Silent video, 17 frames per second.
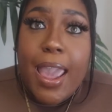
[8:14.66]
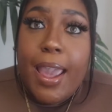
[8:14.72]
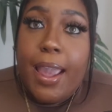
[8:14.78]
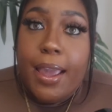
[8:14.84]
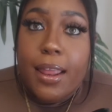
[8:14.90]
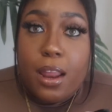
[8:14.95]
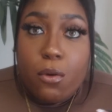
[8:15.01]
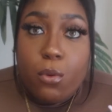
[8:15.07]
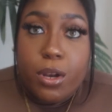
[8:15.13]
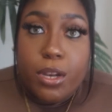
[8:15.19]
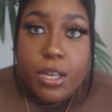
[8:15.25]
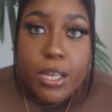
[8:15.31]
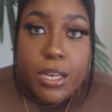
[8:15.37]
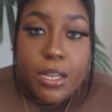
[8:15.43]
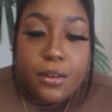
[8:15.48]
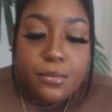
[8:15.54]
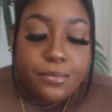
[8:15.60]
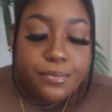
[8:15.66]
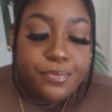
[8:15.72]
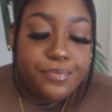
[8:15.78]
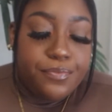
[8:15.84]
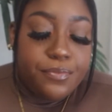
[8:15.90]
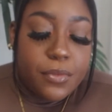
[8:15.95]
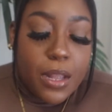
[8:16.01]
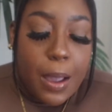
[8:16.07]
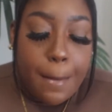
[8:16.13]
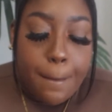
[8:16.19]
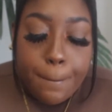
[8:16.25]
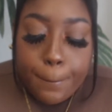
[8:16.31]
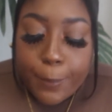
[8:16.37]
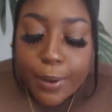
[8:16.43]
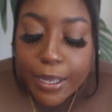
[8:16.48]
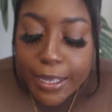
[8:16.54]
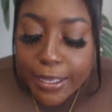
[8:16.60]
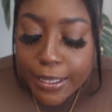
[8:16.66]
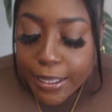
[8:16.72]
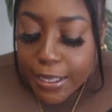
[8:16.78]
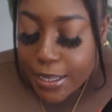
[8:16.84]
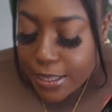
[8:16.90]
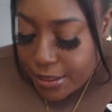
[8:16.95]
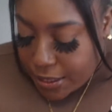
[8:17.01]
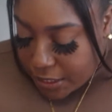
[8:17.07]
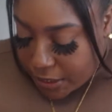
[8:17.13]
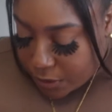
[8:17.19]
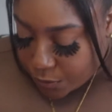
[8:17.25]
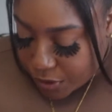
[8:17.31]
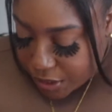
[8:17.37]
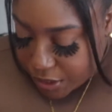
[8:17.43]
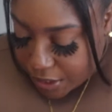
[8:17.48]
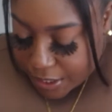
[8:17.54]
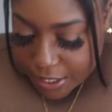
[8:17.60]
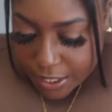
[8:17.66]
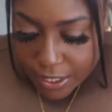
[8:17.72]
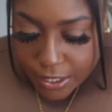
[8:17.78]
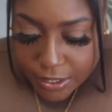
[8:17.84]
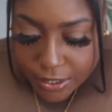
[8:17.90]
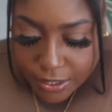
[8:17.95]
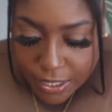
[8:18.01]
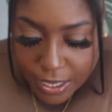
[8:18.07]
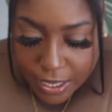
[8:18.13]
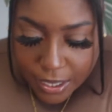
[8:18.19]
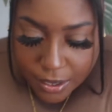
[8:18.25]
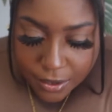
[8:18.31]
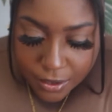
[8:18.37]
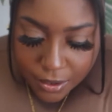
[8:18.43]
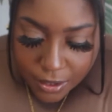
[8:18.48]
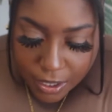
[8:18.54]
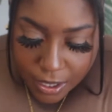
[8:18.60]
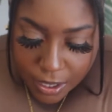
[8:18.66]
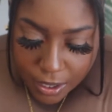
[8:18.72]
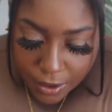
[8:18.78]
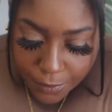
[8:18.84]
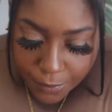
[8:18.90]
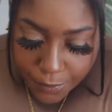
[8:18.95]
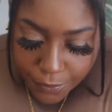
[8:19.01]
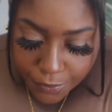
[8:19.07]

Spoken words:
and I want to get them. But this one is in the